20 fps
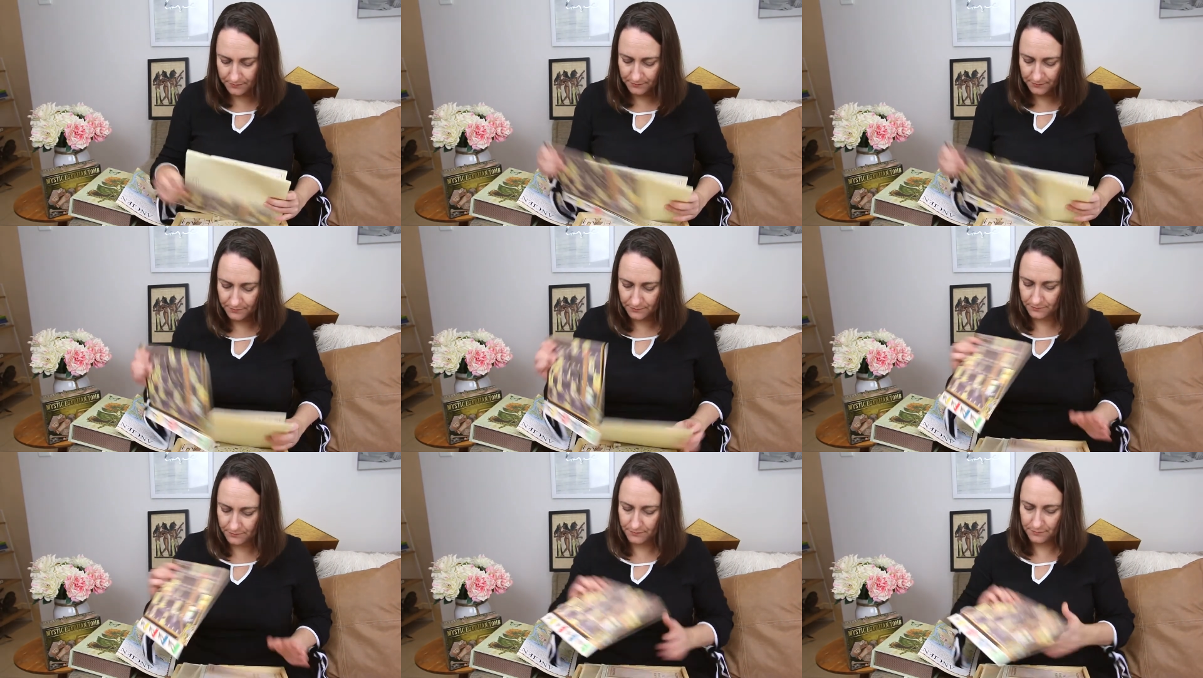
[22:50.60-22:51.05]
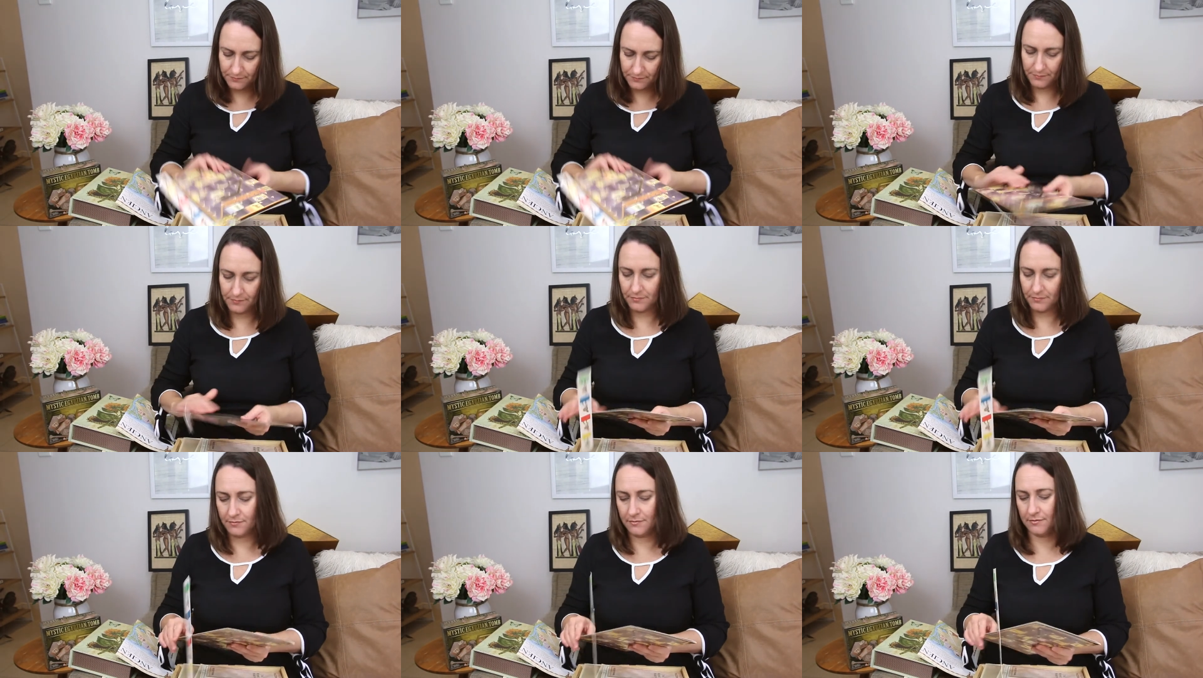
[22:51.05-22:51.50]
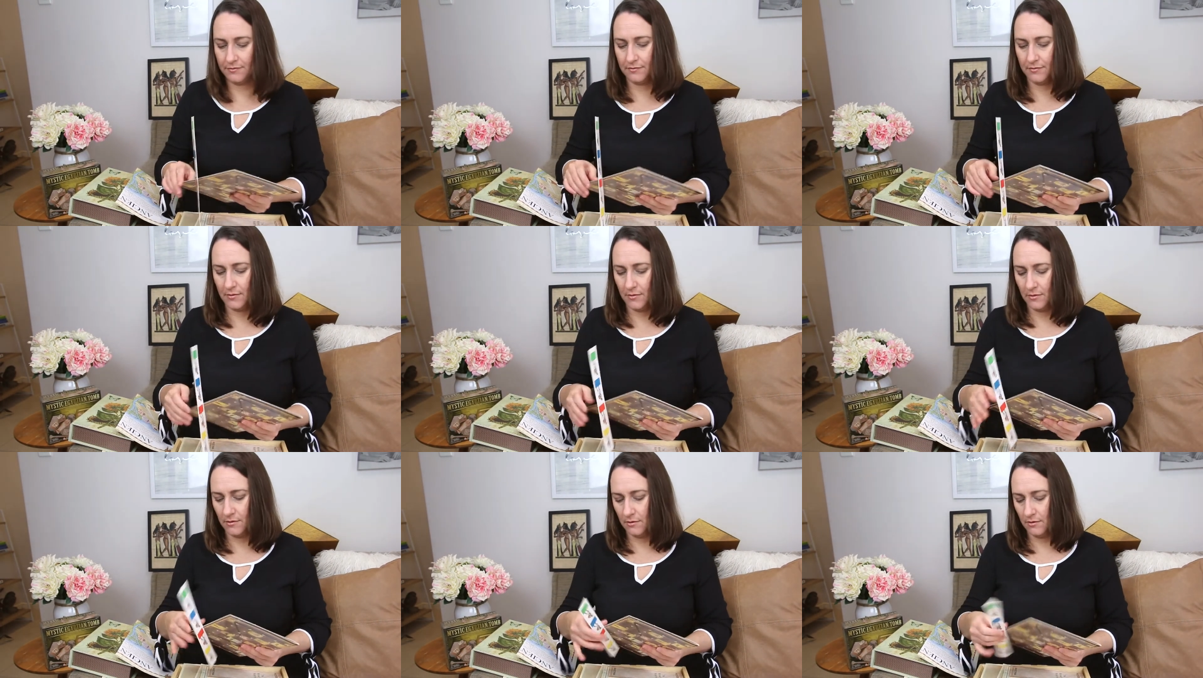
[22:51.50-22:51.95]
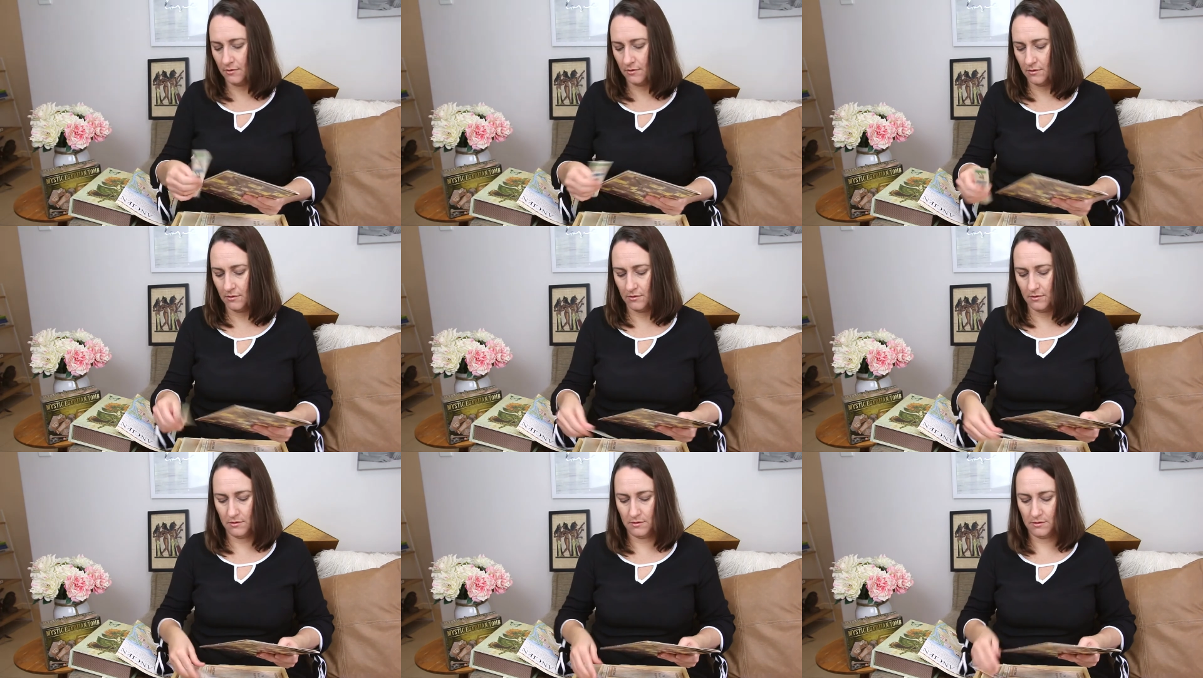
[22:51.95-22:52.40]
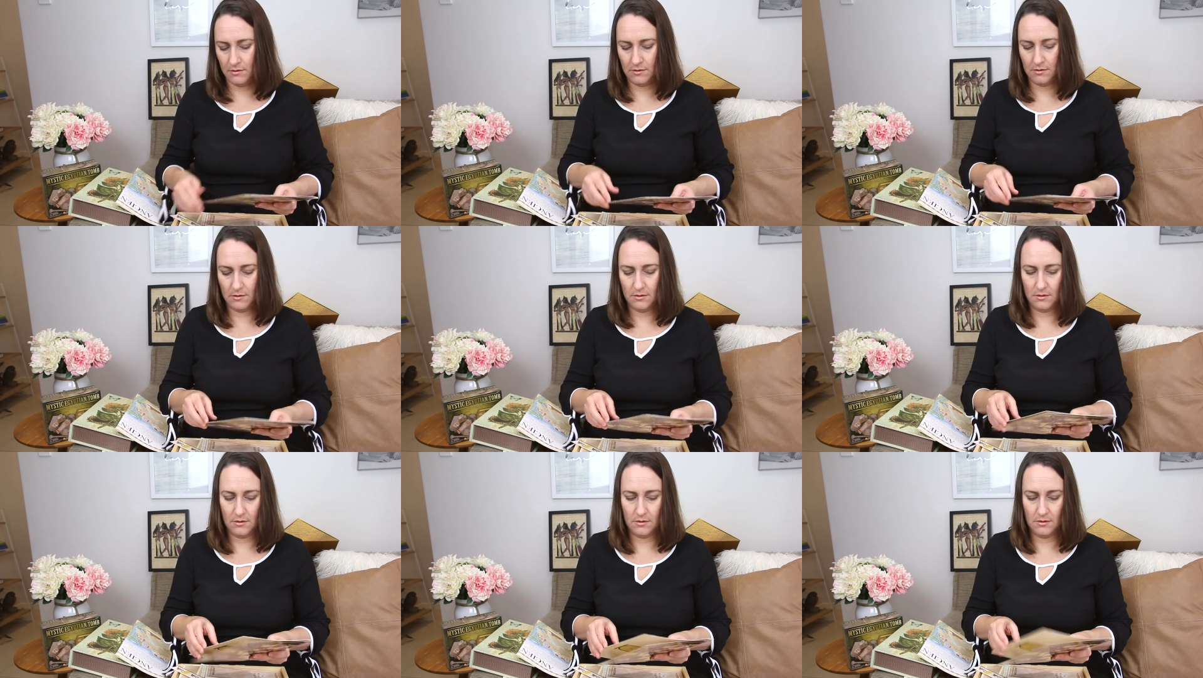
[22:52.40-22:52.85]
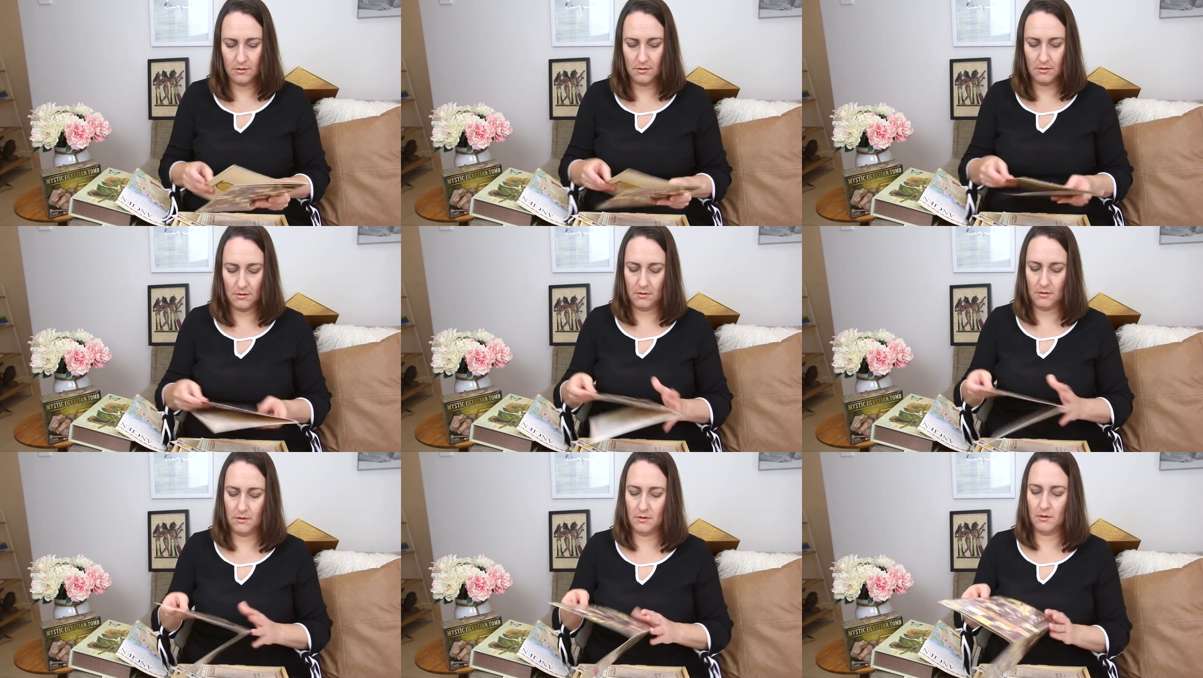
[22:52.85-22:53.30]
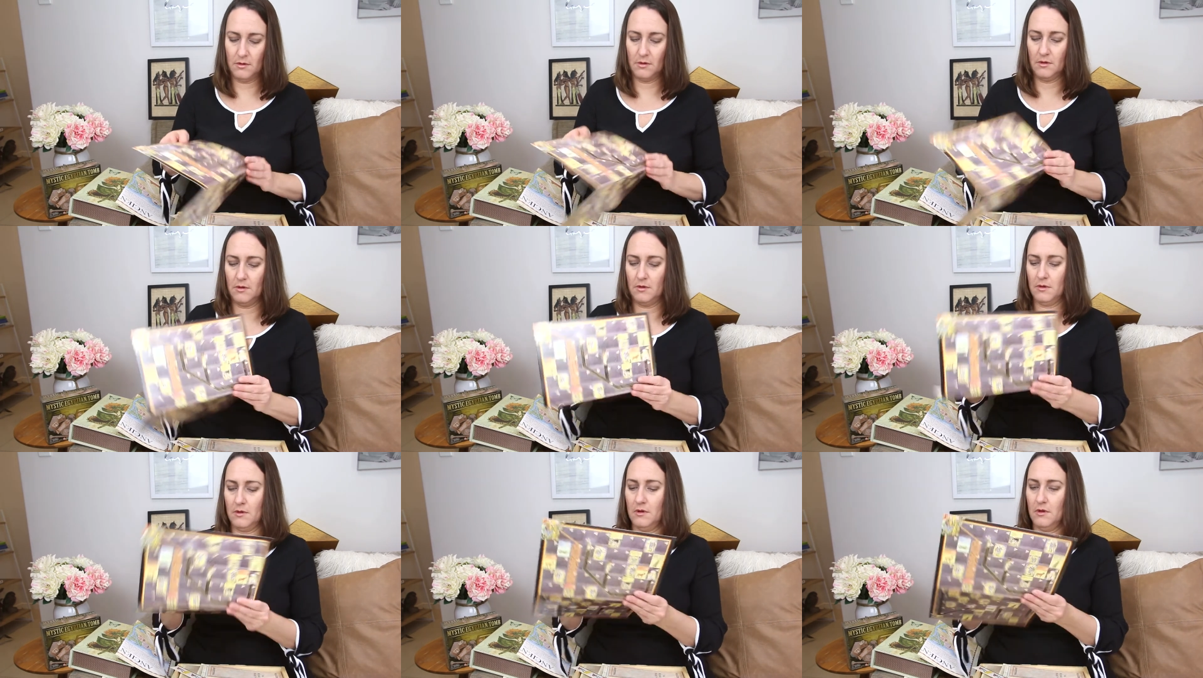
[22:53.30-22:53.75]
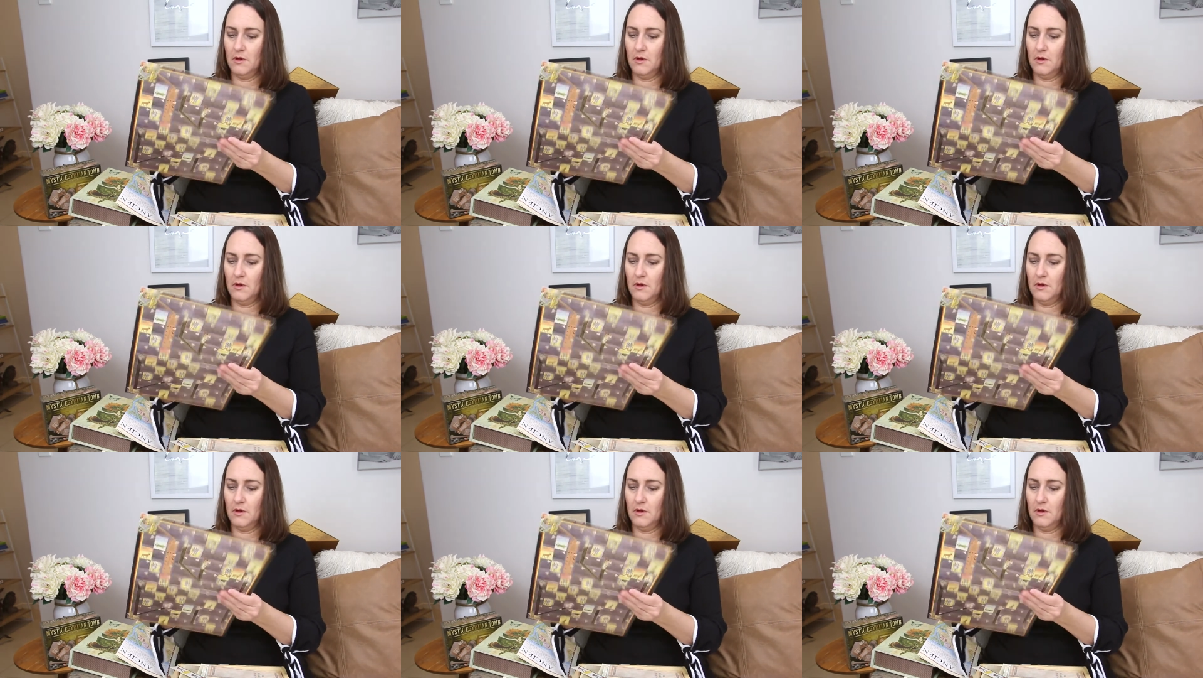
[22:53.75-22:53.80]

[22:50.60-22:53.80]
Nobody speaks.